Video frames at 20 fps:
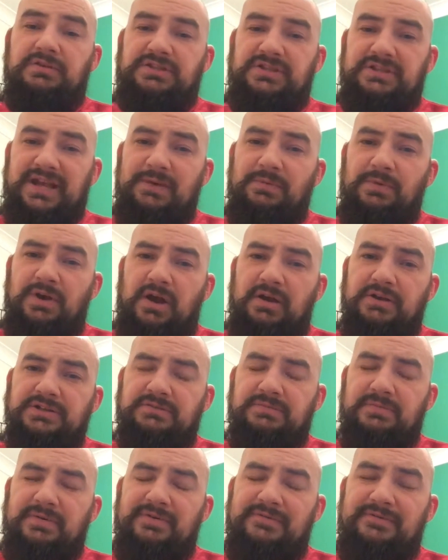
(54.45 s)
Today we're going
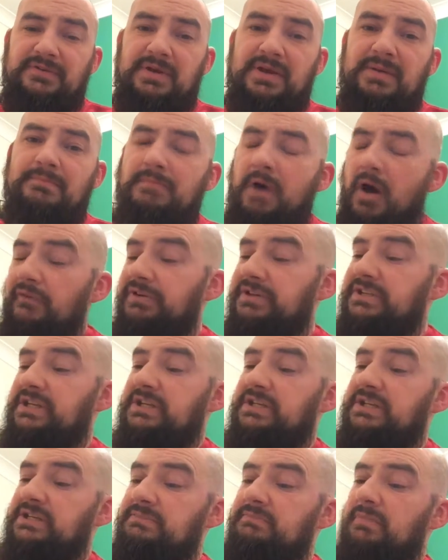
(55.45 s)
to be reviewing
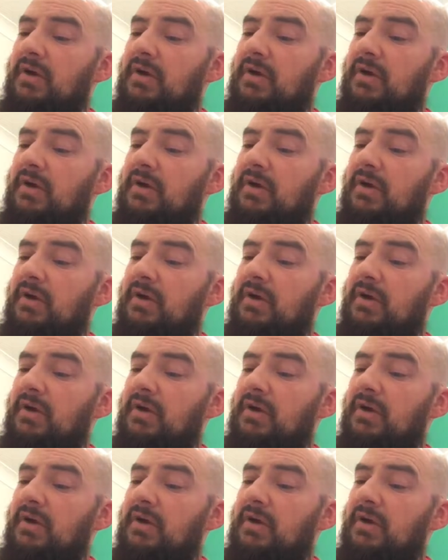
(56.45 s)
Morrison's.